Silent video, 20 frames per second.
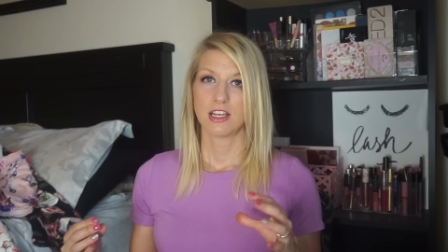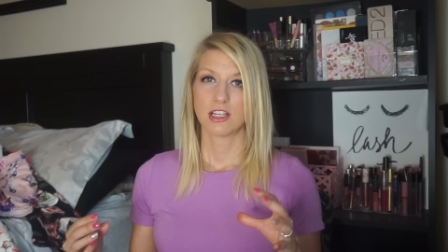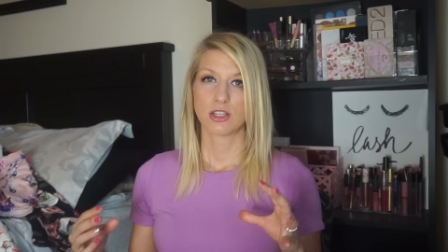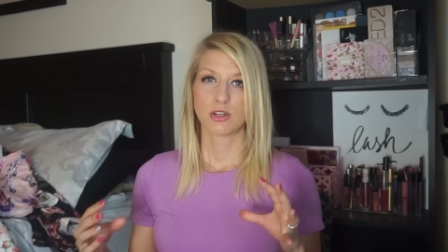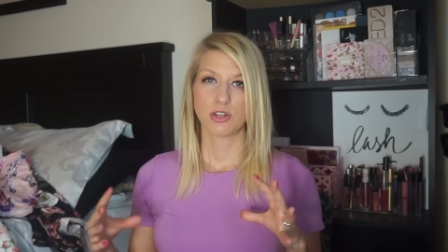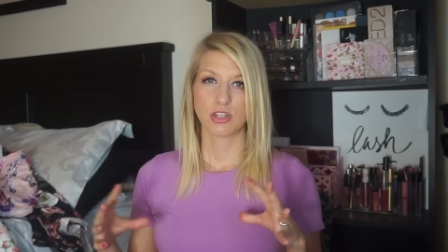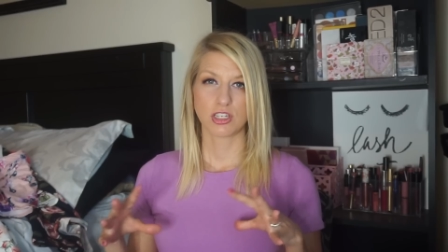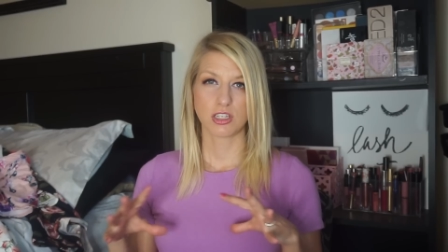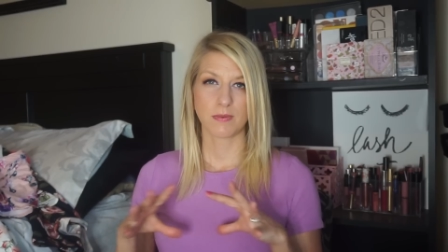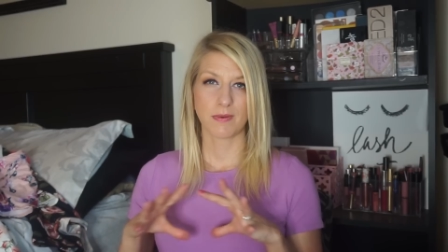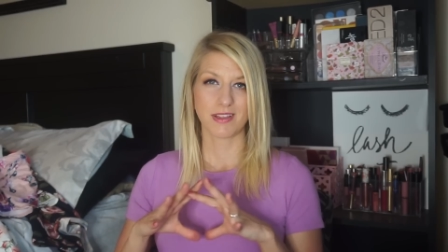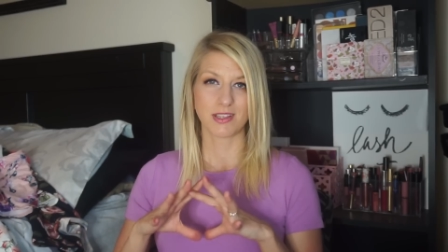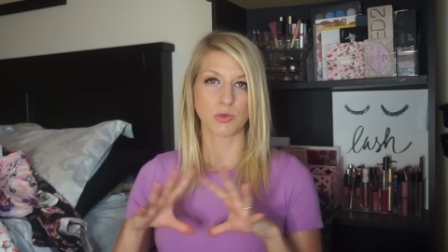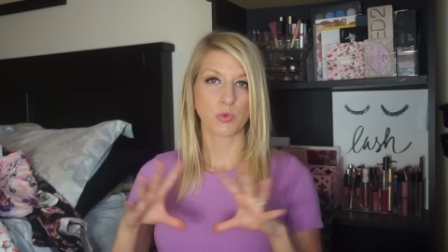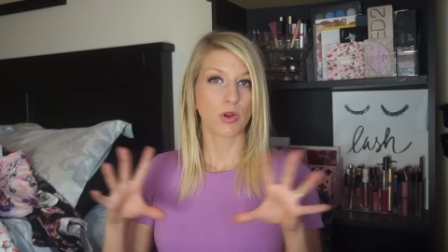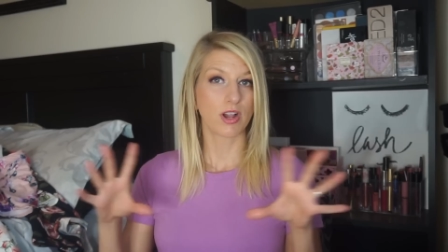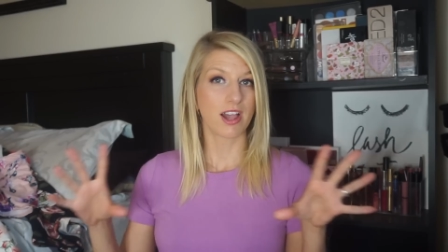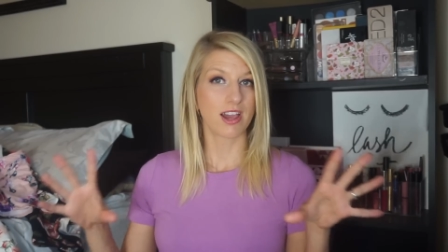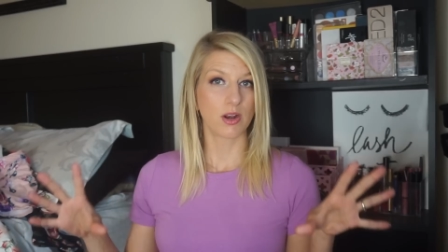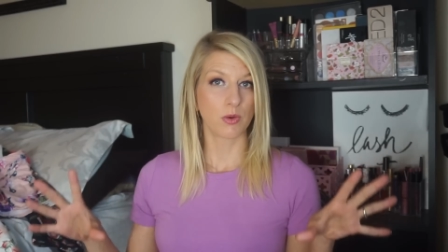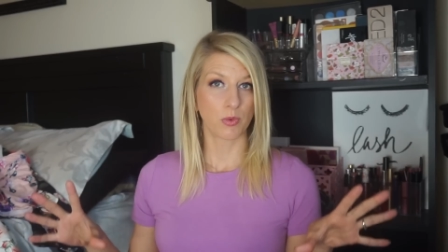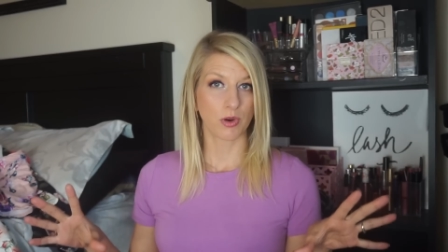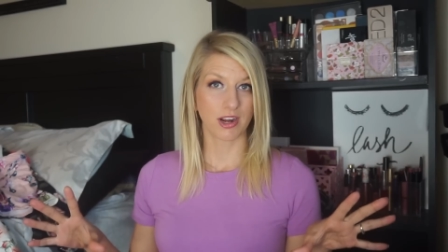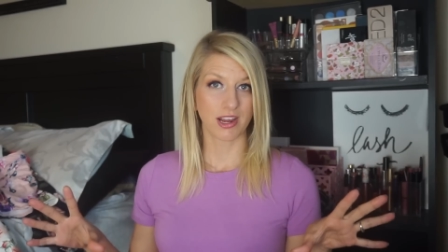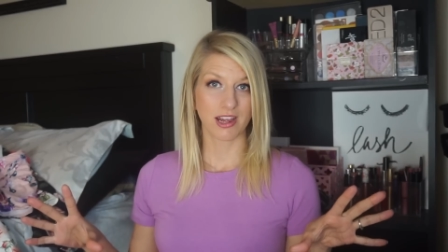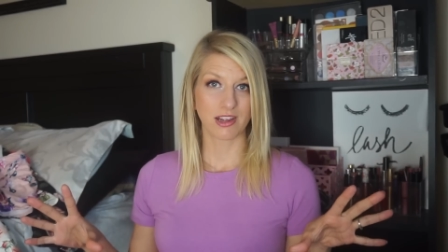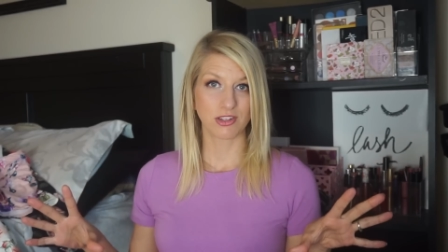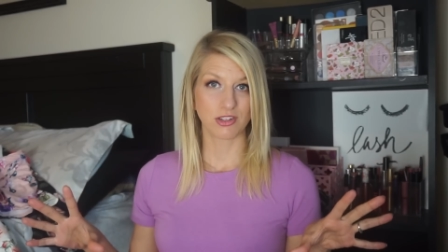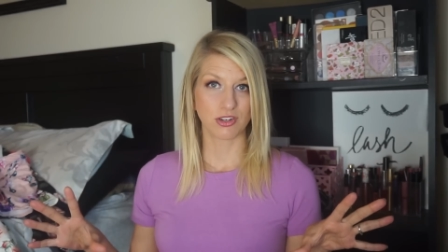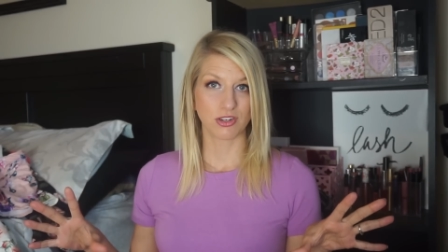So it just depends what kind of
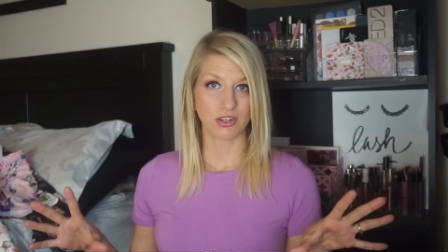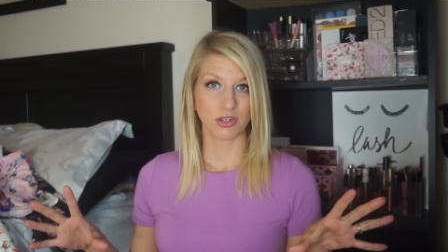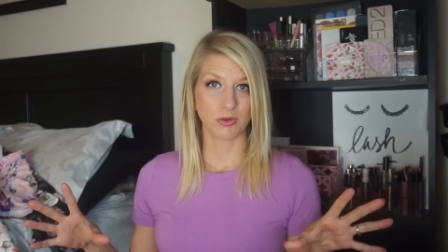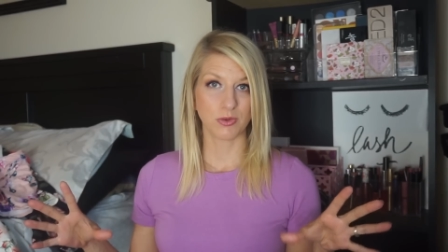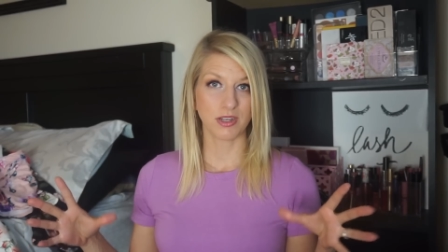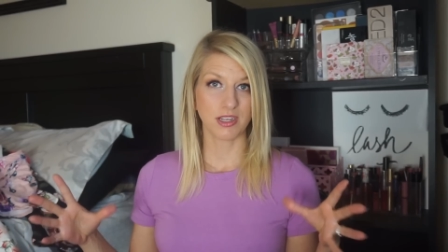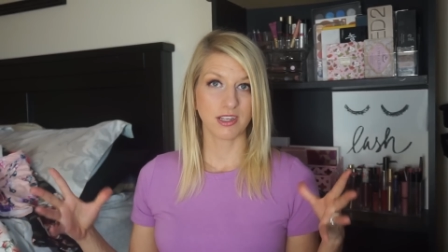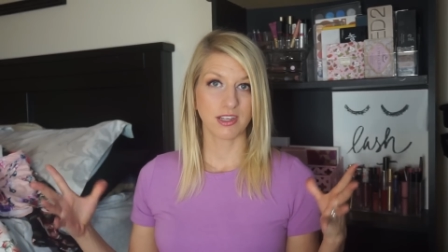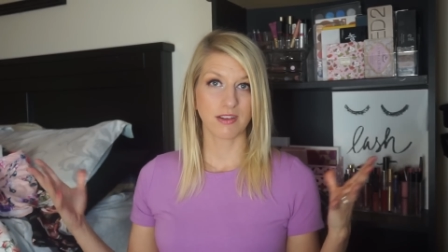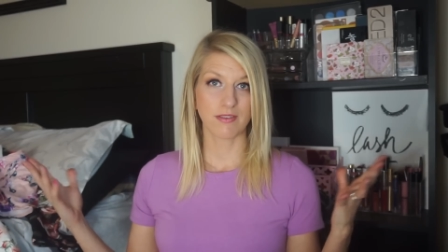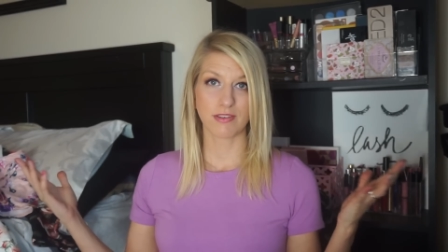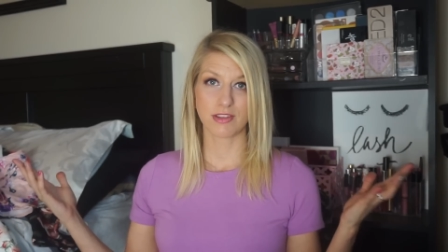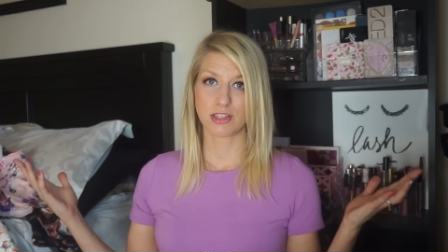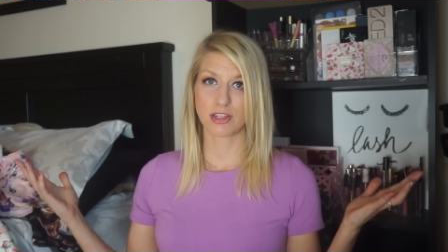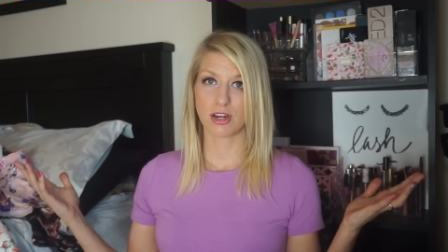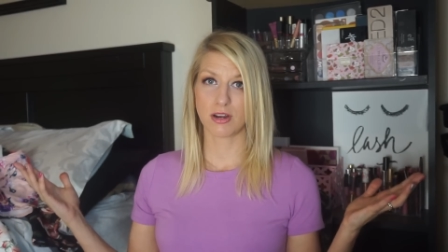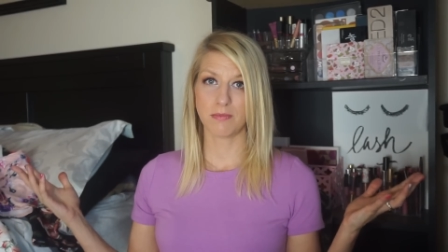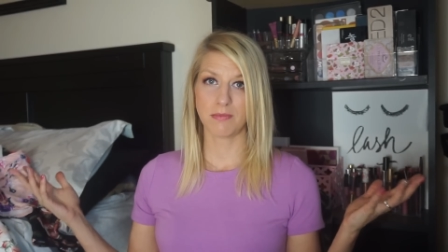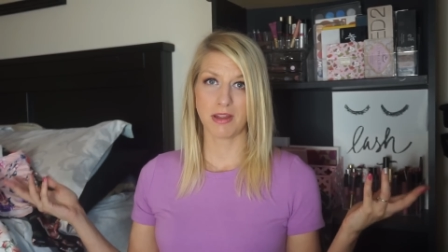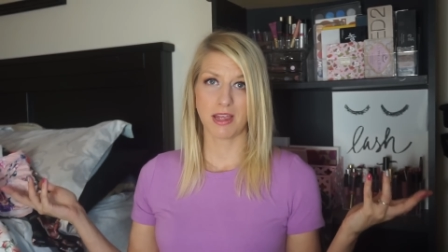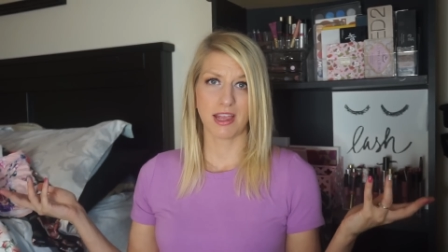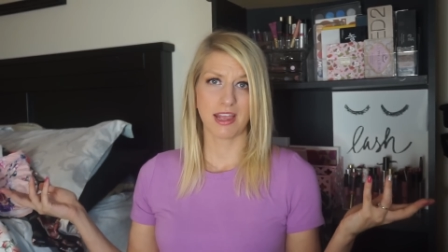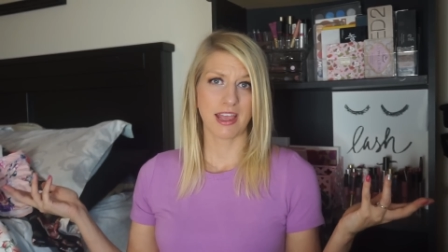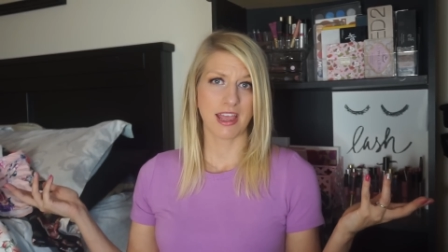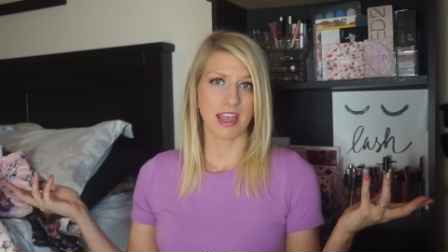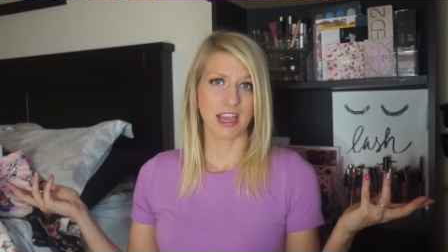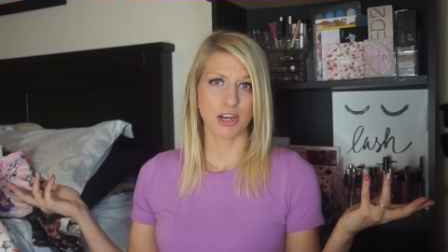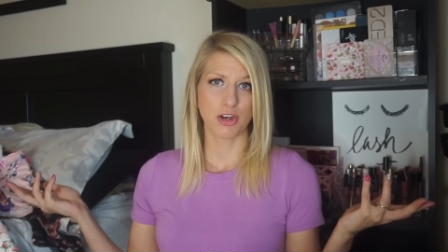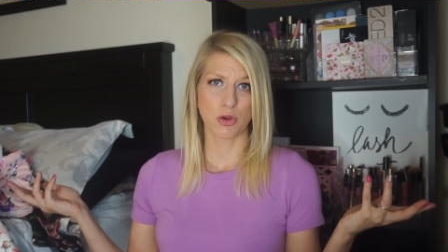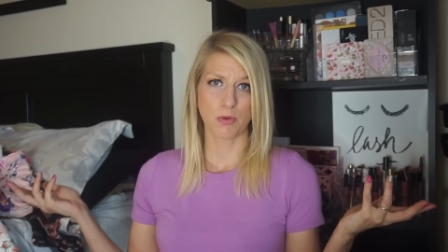workouts you're doing. If it's arm day,
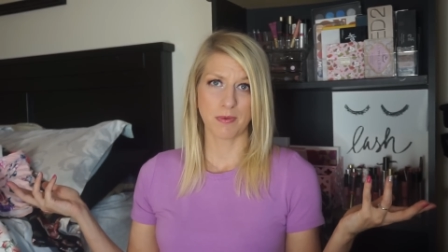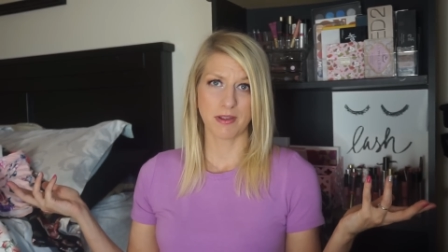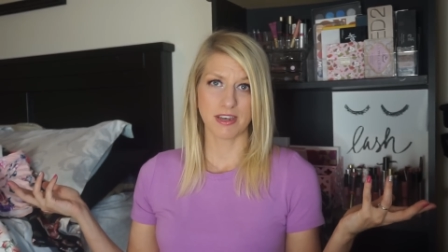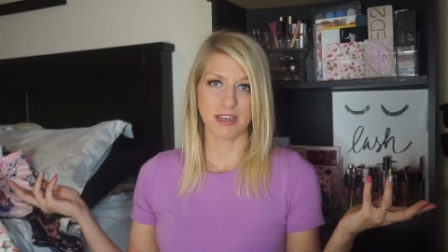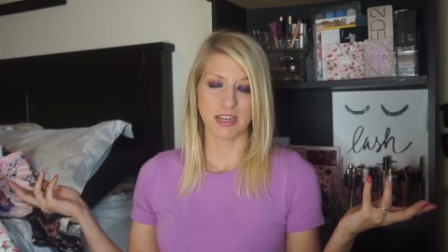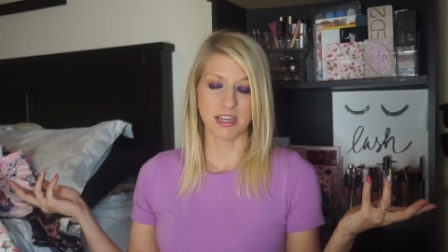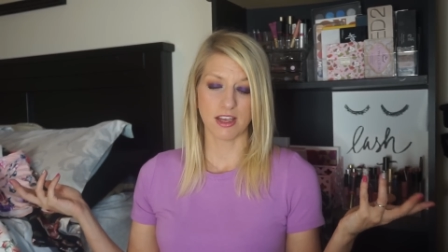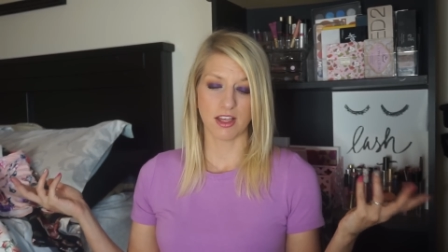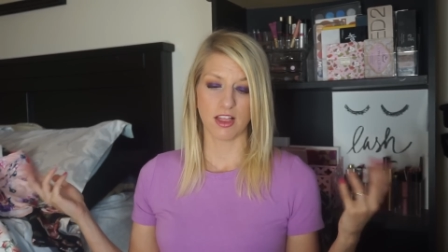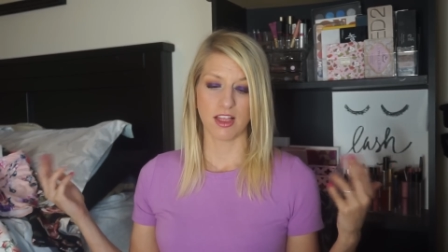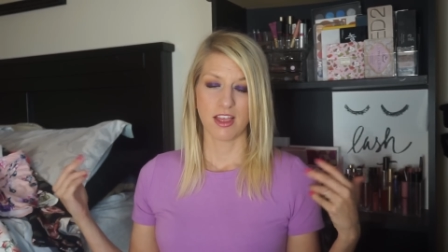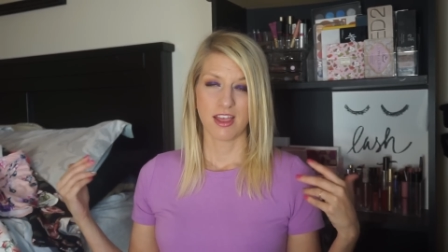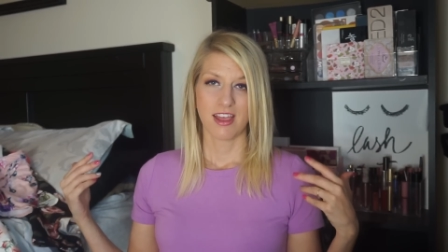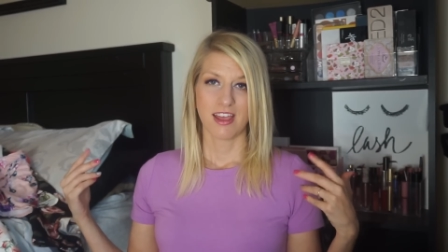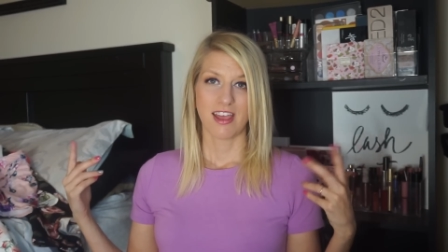hey, no big deal.